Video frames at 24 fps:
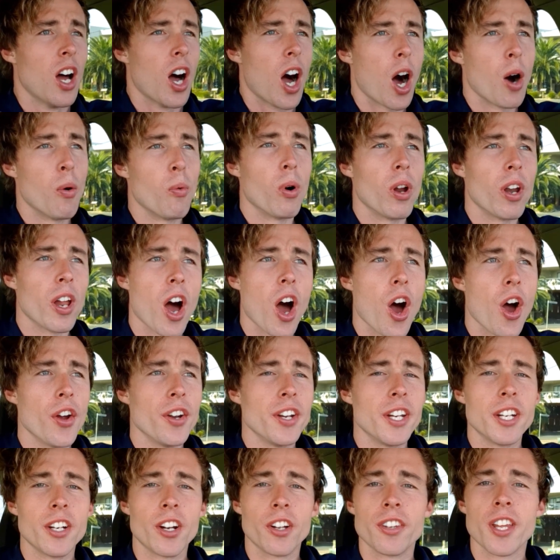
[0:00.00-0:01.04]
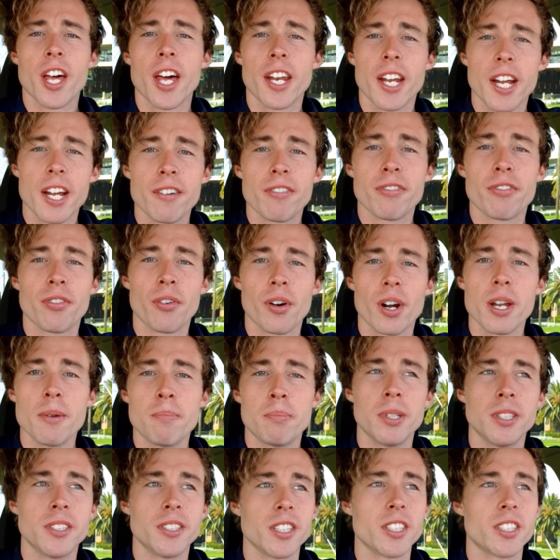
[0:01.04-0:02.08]
I want to hone in on that F3
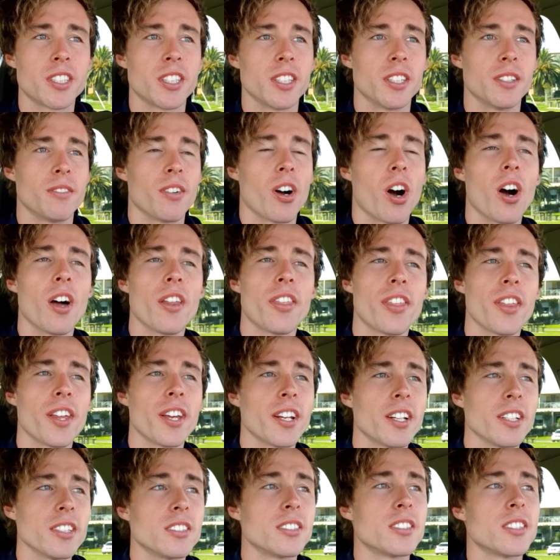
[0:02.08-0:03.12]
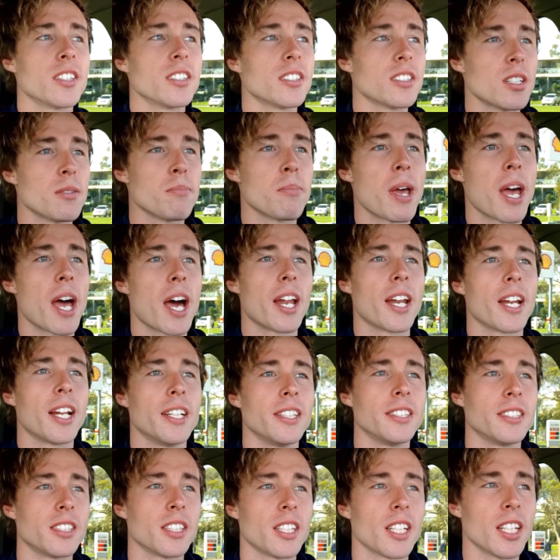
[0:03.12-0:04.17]
position. I think it's just about
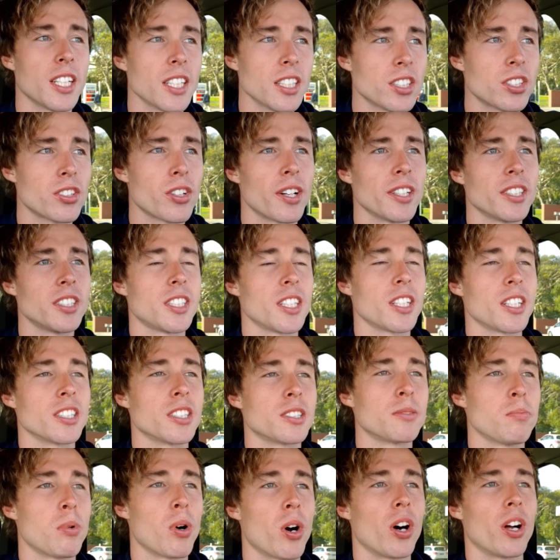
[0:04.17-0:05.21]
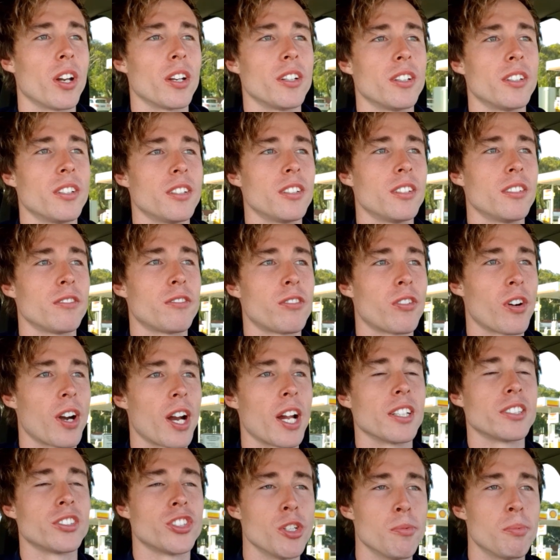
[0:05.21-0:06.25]
as interesting a spot for
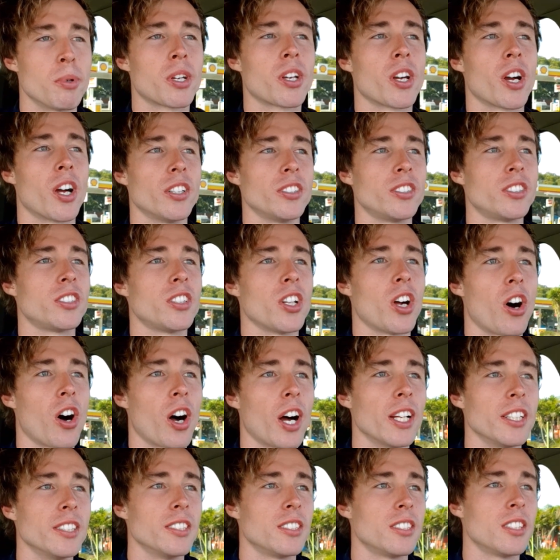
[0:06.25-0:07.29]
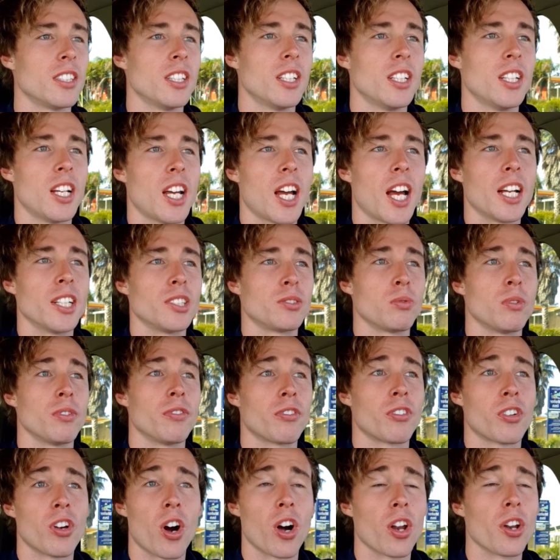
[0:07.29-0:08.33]
our SuperCoach sides as
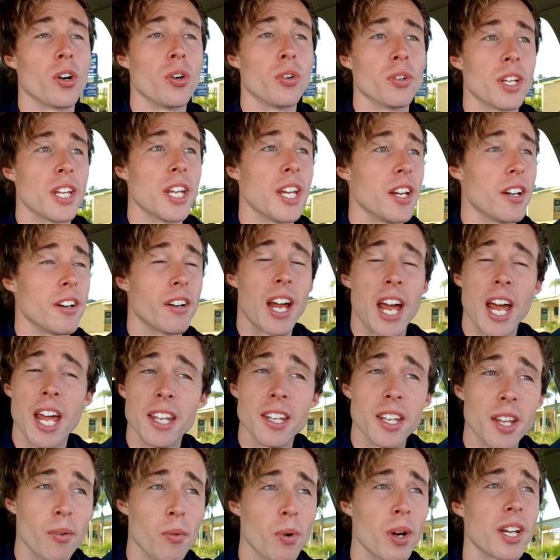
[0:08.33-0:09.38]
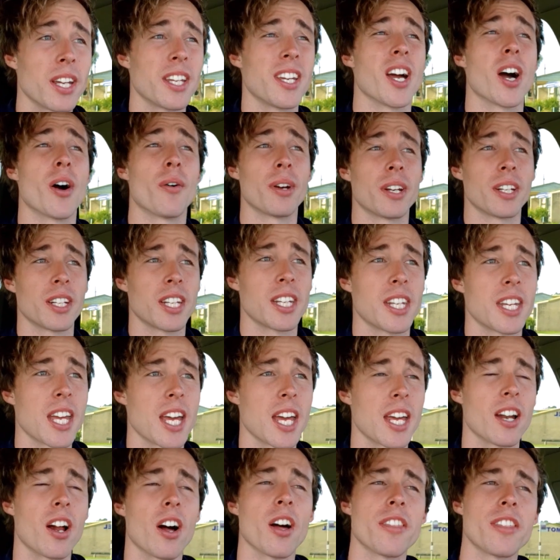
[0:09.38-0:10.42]
we've got all year and that we're going to
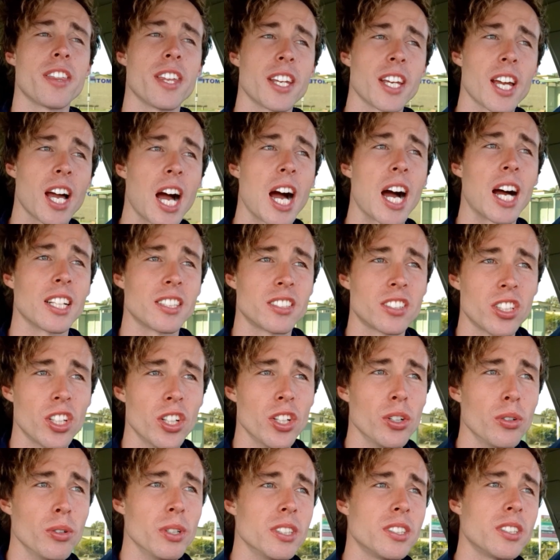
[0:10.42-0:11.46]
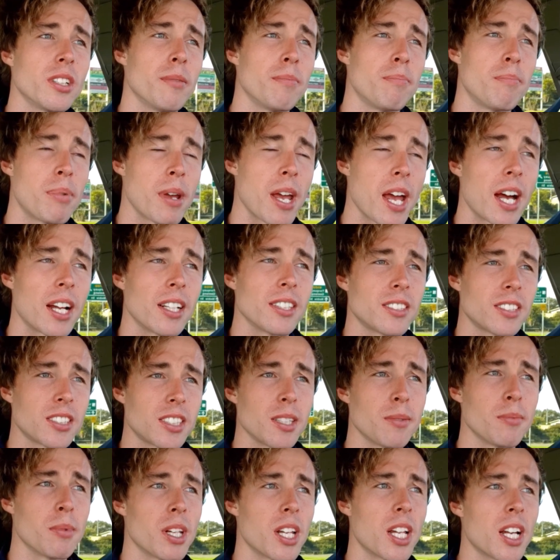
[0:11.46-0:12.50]
get. I think R2 is about
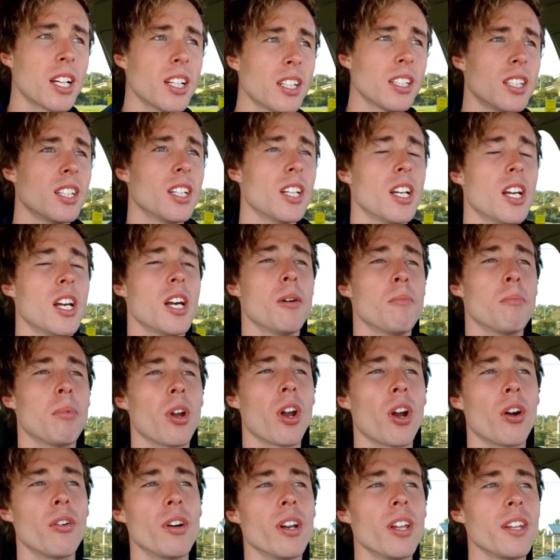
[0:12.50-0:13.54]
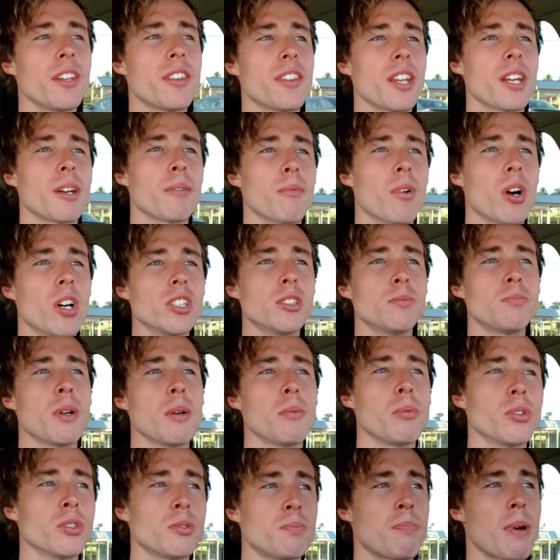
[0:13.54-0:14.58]
similar, but I really think most
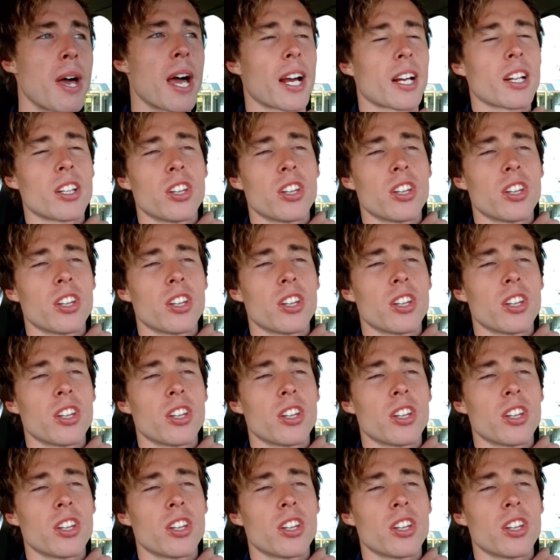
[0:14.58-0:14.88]
people's back